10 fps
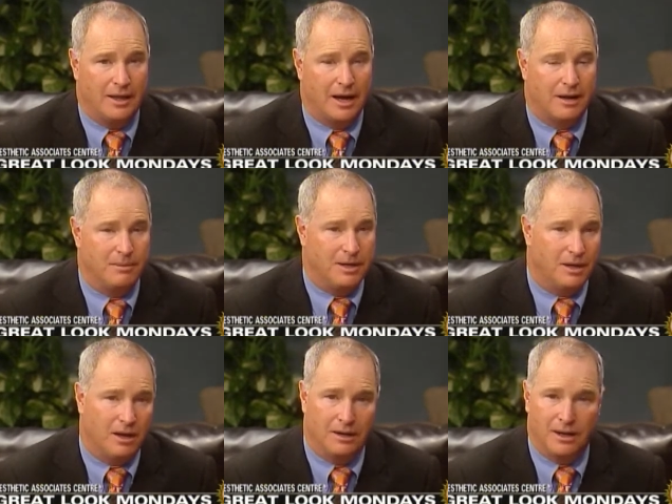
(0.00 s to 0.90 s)
And that can be
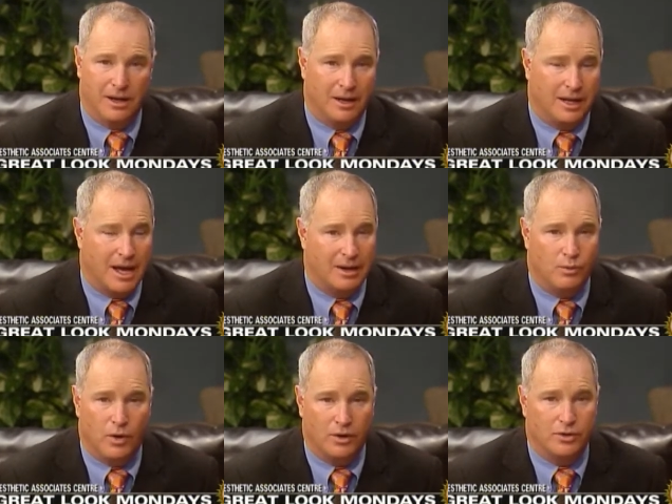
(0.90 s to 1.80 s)
done, again,
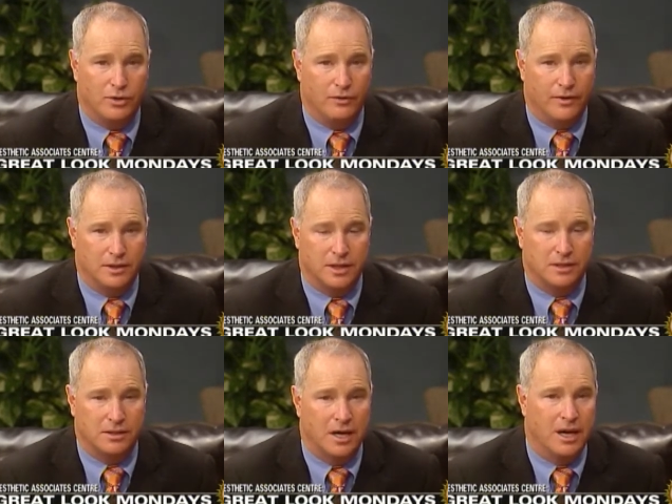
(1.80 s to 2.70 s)
in one or two
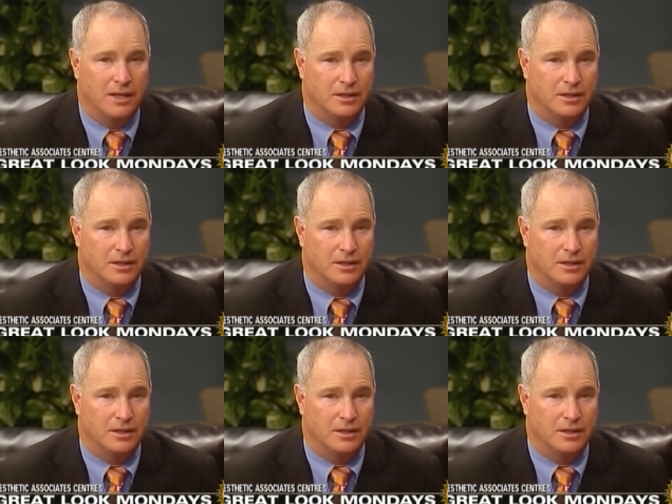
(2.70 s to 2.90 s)
visits.